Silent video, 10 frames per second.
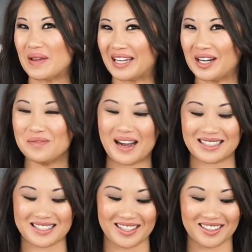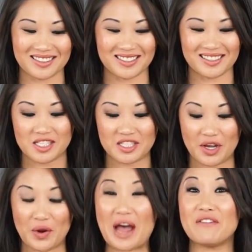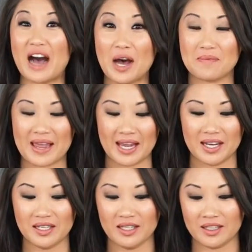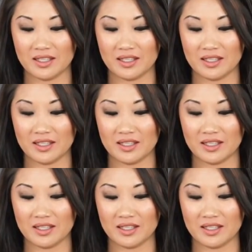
making our pot stickers. So I have a hot pan